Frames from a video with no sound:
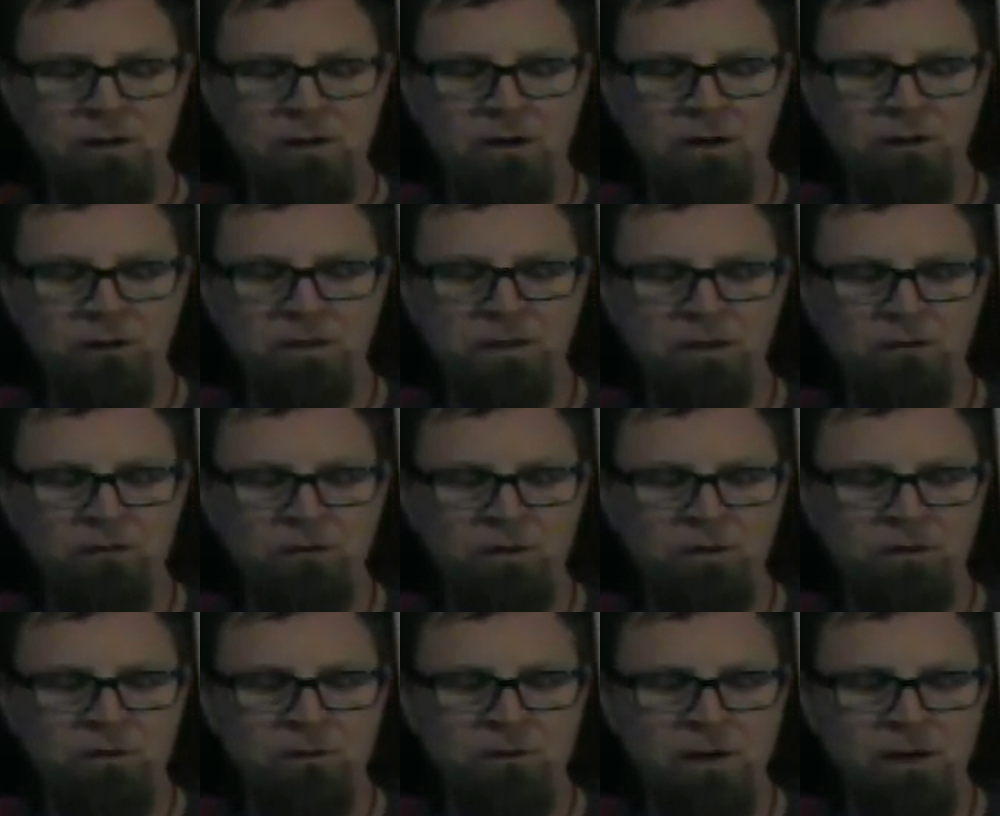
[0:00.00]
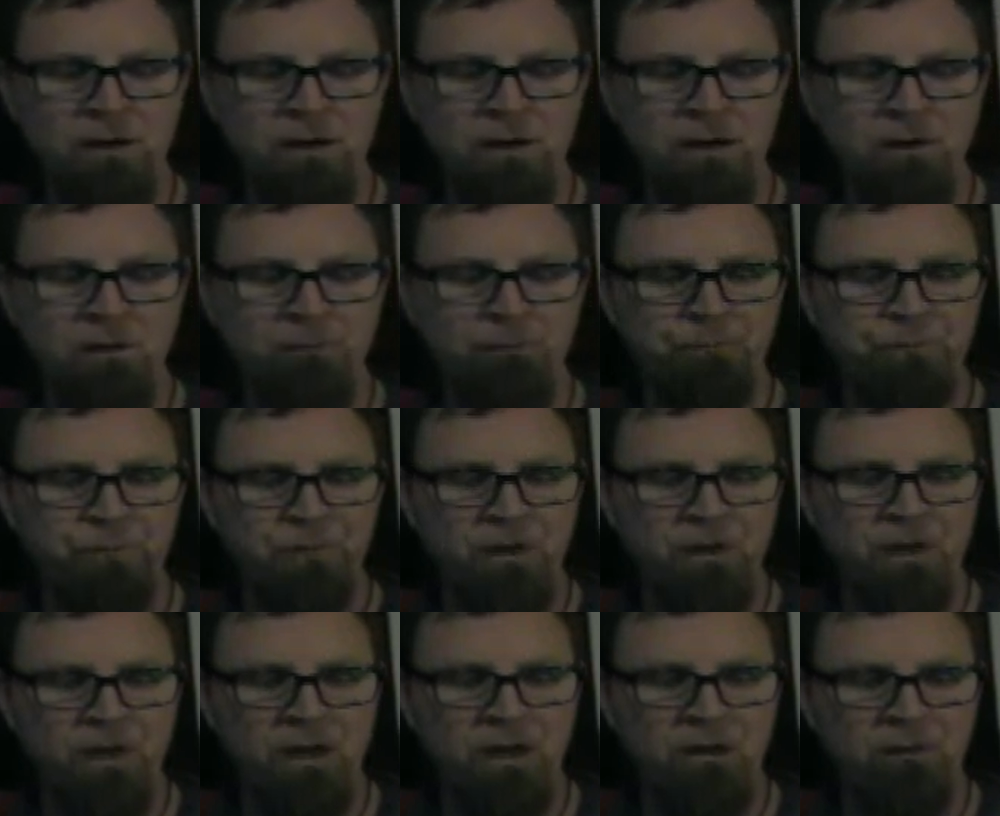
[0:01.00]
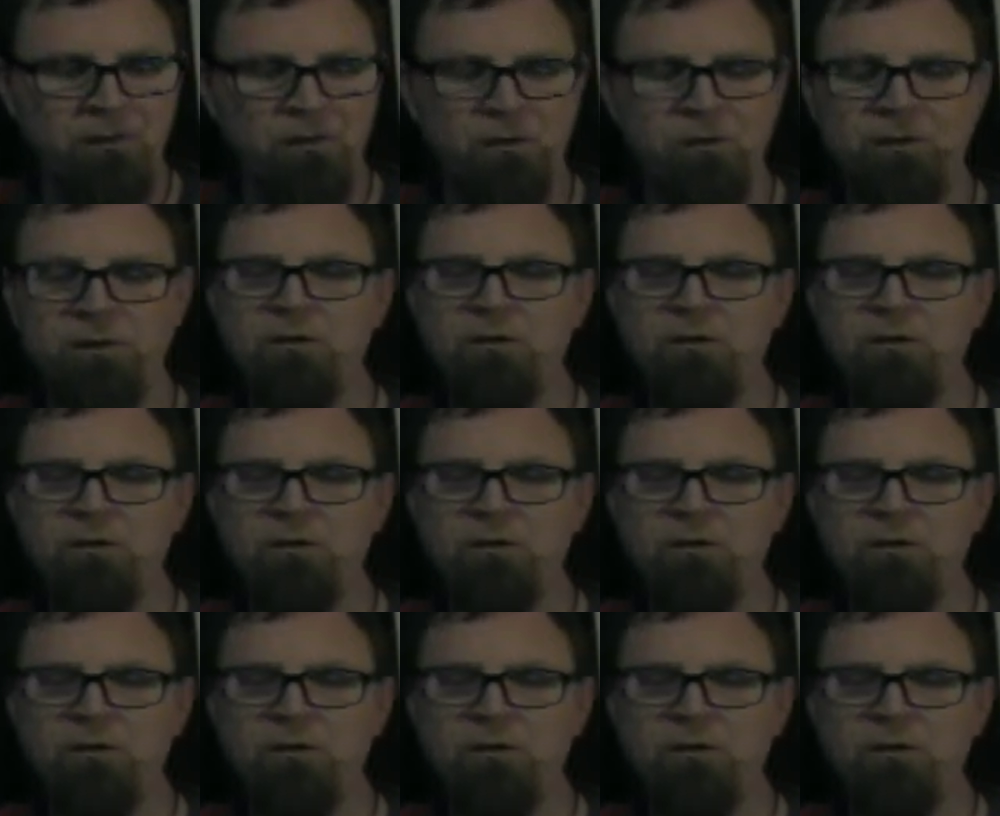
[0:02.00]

on kickstarter right now uh, the,